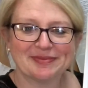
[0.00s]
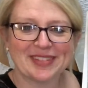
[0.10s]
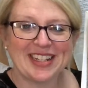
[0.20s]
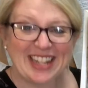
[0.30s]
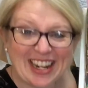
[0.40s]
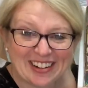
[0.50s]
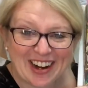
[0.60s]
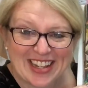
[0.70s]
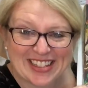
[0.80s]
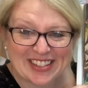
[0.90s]
Isn't that a
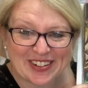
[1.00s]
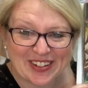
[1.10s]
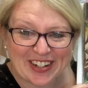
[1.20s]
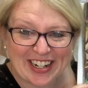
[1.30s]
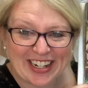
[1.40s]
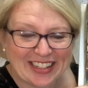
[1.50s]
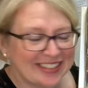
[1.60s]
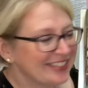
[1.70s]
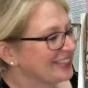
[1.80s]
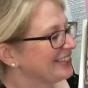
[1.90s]
great story?
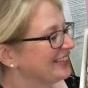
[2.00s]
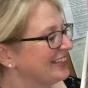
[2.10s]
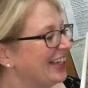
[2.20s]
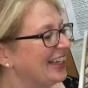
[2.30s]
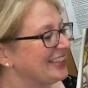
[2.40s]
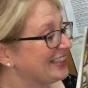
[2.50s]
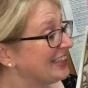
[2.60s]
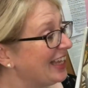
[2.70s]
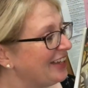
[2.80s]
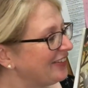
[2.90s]
I just
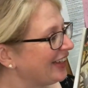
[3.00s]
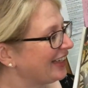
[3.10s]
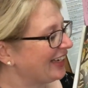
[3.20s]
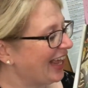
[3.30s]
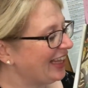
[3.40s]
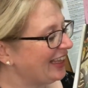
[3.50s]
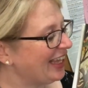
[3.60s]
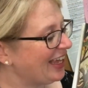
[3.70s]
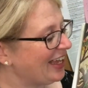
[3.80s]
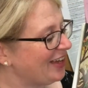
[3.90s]
love it. I
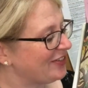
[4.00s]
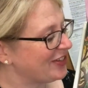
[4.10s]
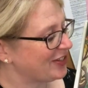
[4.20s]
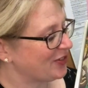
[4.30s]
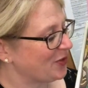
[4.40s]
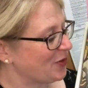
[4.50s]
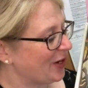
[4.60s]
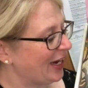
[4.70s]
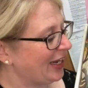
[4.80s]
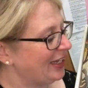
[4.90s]
love this
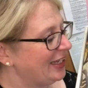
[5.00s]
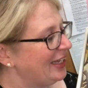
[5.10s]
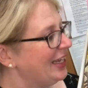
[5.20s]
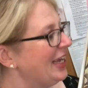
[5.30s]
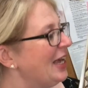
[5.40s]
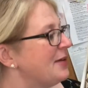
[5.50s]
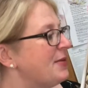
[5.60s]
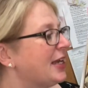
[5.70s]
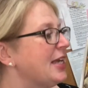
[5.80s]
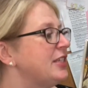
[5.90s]
story
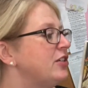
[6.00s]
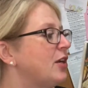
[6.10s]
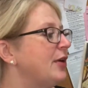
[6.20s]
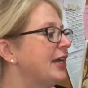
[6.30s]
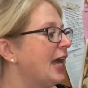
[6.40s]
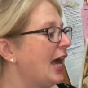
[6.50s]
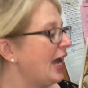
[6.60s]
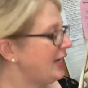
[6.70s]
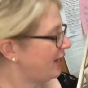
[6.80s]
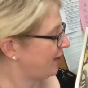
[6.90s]
because, it
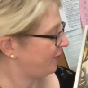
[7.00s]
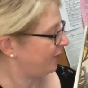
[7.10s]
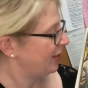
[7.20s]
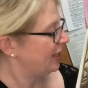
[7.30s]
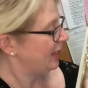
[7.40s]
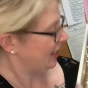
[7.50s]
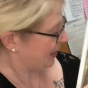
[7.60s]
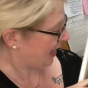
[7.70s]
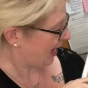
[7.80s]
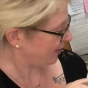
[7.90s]
kind
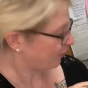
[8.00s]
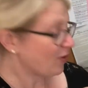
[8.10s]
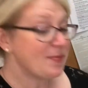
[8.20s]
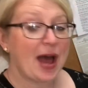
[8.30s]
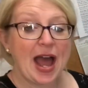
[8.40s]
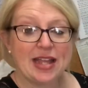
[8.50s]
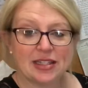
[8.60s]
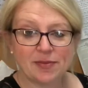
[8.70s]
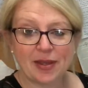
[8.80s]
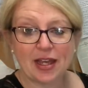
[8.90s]
of
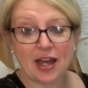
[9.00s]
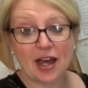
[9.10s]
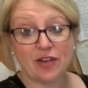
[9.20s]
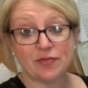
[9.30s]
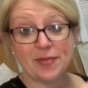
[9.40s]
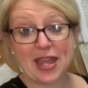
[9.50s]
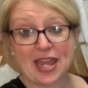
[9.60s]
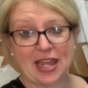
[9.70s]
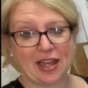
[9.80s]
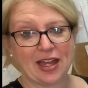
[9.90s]
reminds me
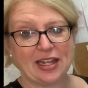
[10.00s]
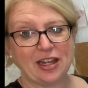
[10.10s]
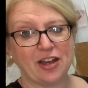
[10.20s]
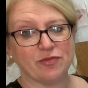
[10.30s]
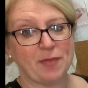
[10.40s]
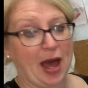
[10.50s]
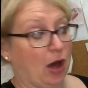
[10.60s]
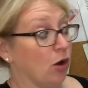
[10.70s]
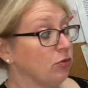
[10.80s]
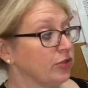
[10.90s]
and of my
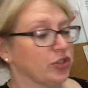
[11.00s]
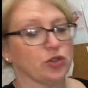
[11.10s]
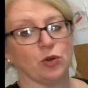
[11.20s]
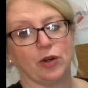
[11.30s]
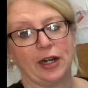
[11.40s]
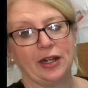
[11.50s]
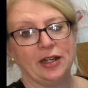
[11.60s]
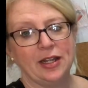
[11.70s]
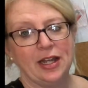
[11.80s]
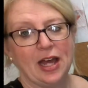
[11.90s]
own story
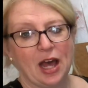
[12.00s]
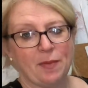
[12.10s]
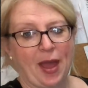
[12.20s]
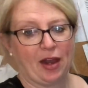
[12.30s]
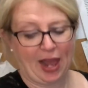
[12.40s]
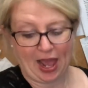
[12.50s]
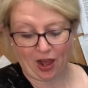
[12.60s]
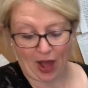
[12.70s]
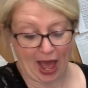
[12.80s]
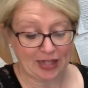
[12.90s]
about
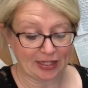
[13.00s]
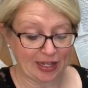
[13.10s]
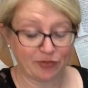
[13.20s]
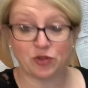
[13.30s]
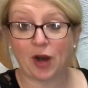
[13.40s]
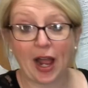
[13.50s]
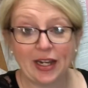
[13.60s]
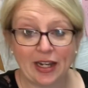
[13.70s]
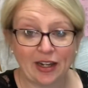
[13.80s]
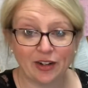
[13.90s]
how I lived
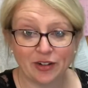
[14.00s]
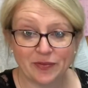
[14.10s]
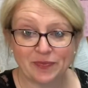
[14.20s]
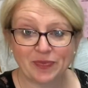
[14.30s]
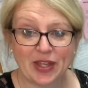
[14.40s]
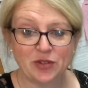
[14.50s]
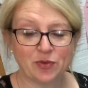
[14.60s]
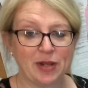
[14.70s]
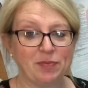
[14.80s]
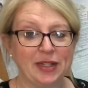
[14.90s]
right here in
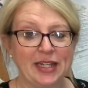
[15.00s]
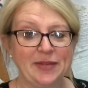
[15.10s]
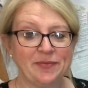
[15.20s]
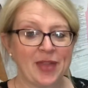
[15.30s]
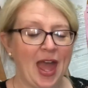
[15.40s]
Ripley.